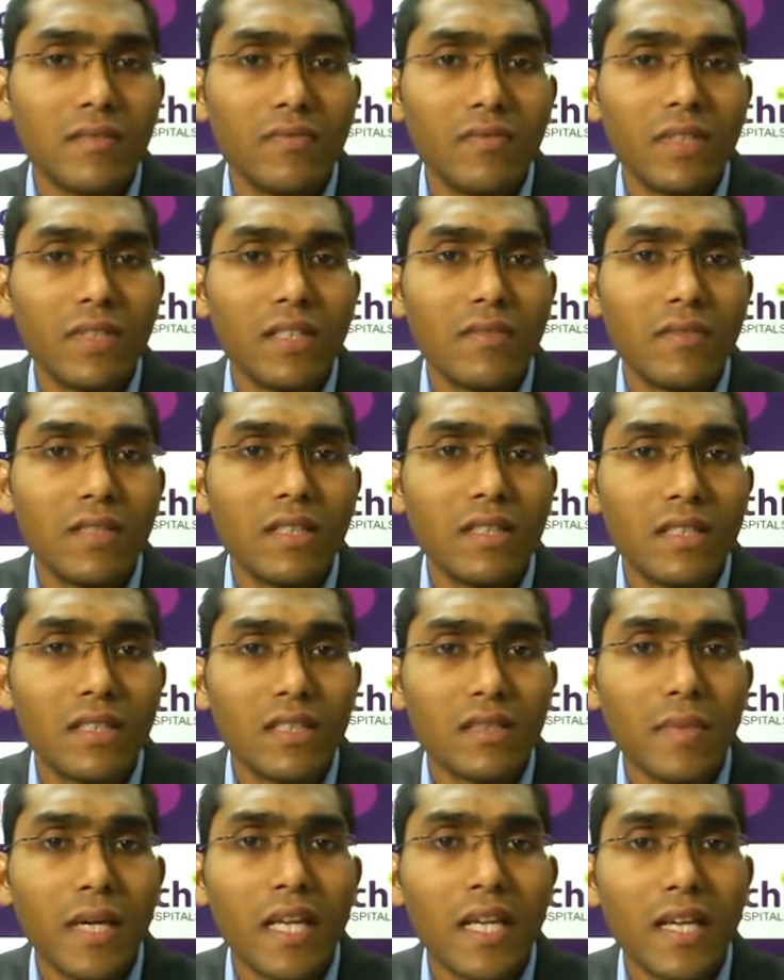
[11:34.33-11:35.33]
It is
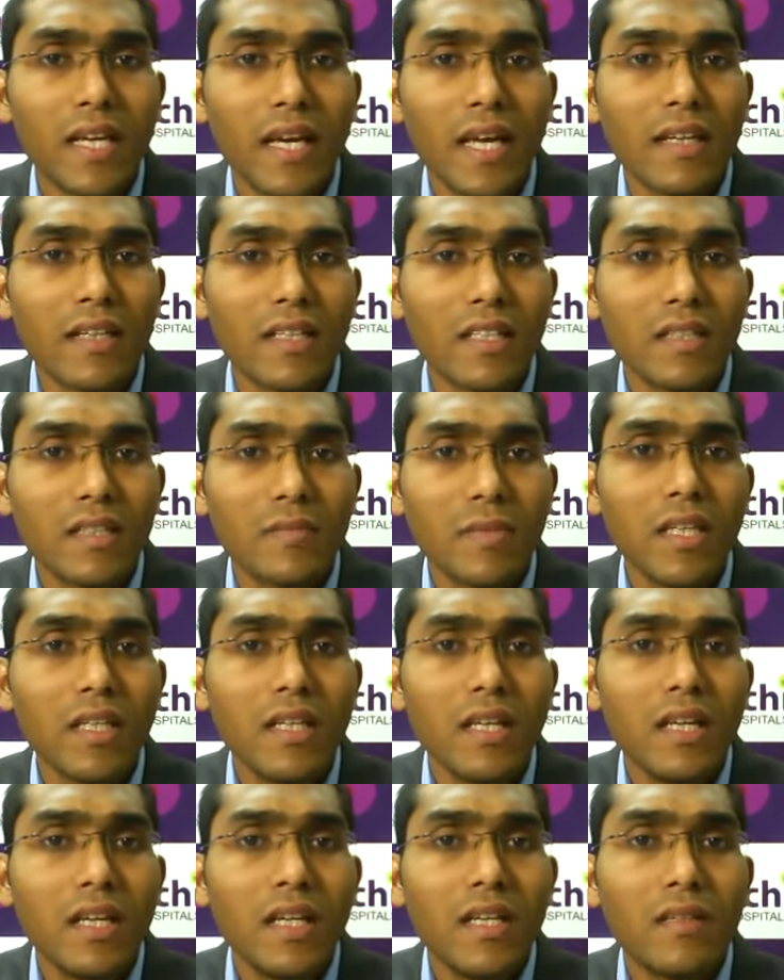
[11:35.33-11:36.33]
mainly characterized by
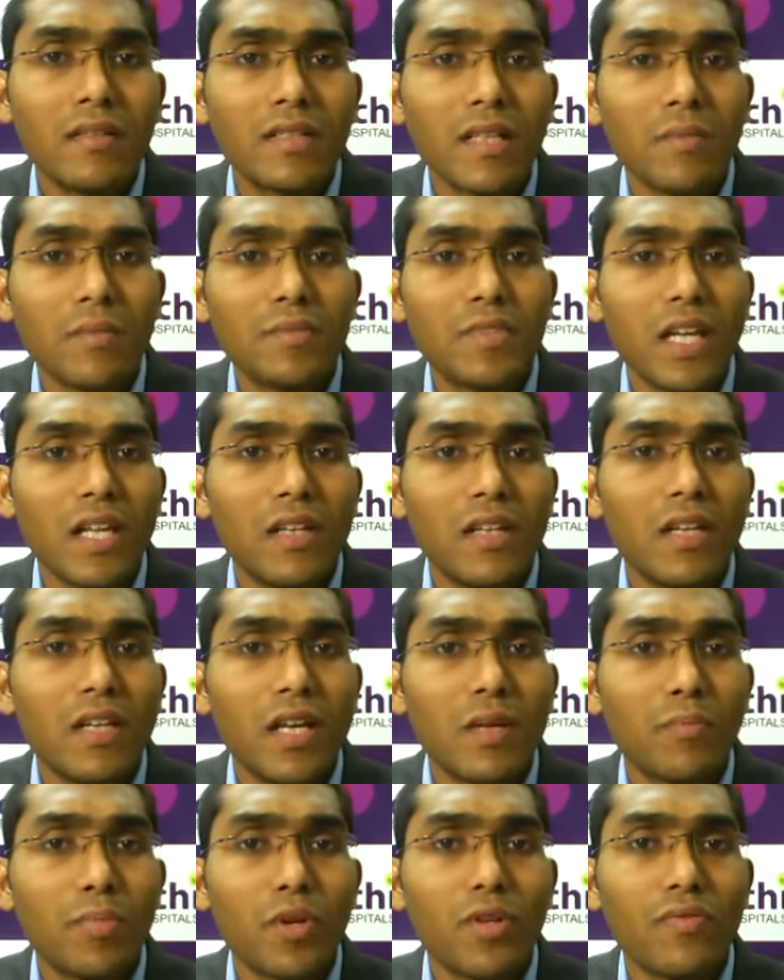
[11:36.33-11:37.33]
some cellular
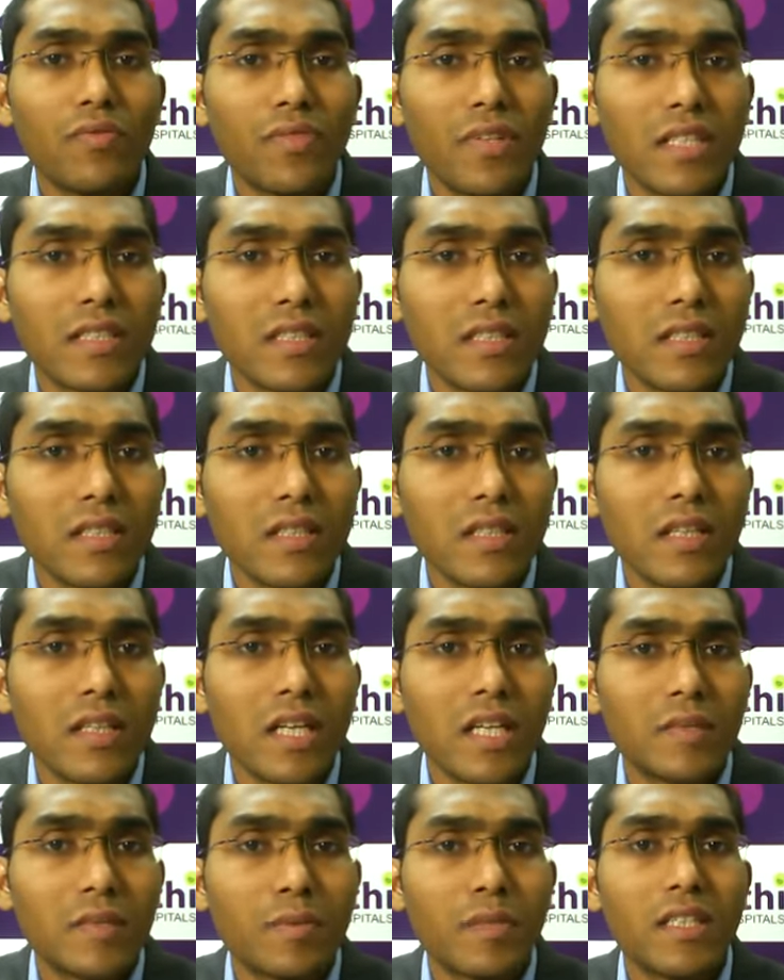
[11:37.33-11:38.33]
proliferation,
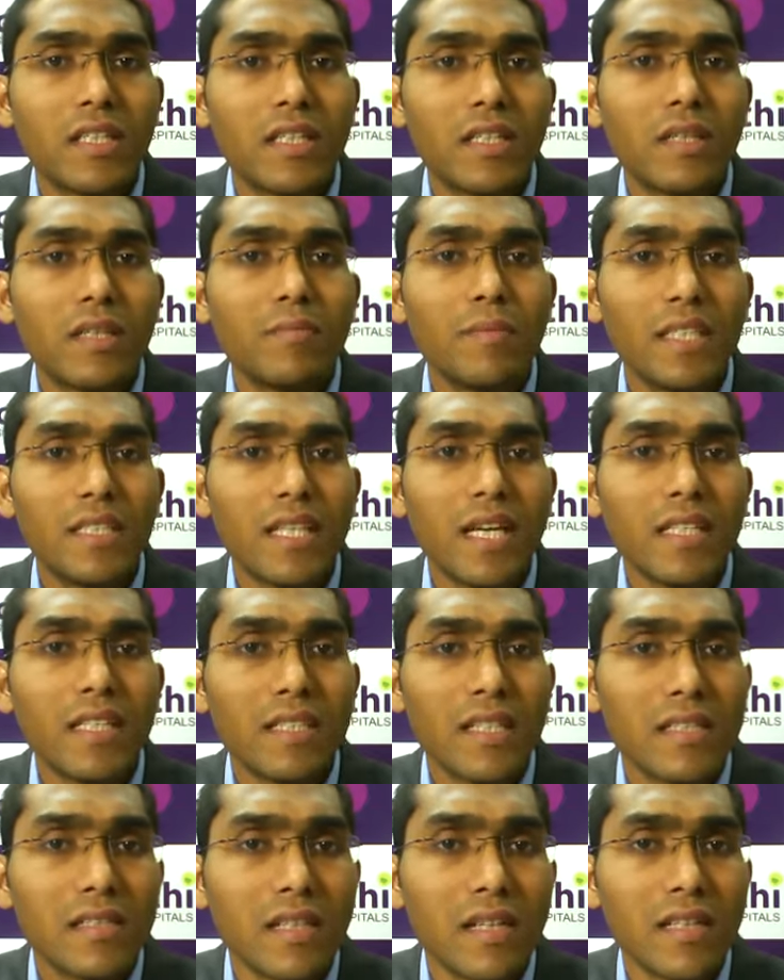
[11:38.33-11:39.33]
especially the
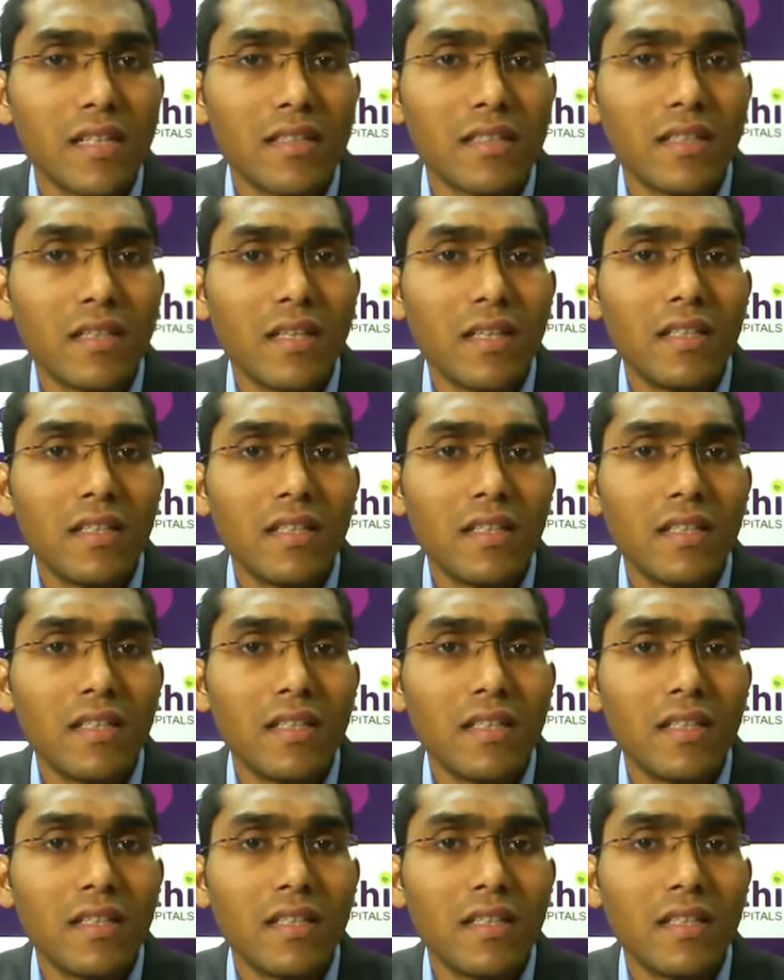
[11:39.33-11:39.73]
mesangial cells.